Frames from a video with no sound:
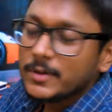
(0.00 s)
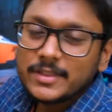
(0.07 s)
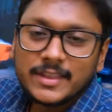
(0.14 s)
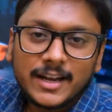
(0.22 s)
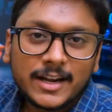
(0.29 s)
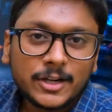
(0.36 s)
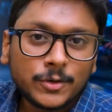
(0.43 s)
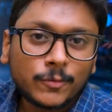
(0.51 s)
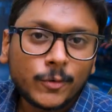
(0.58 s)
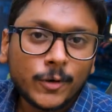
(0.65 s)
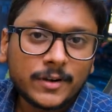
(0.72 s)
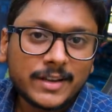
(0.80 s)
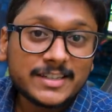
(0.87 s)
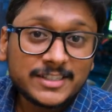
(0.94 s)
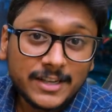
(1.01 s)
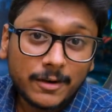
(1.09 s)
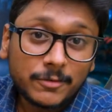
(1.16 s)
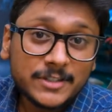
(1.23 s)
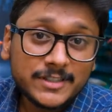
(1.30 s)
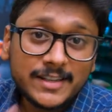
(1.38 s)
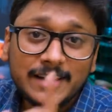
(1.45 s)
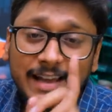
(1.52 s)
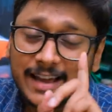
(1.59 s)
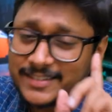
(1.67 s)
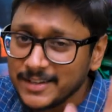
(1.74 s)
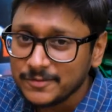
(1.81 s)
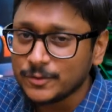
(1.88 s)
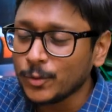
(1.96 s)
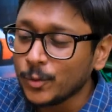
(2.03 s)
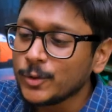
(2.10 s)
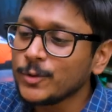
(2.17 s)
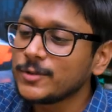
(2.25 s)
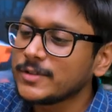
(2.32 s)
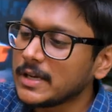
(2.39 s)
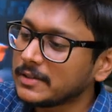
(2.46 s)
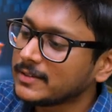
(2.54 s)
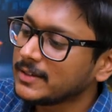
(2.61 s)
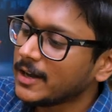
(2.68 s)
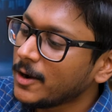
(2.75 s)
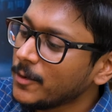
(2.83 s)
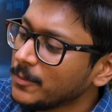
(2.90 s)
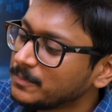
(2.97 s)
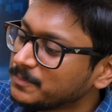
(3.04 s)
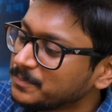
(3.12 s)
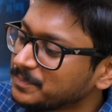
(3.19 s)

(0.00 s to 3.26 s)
with that, you've got a shower gel, as I've told you just now.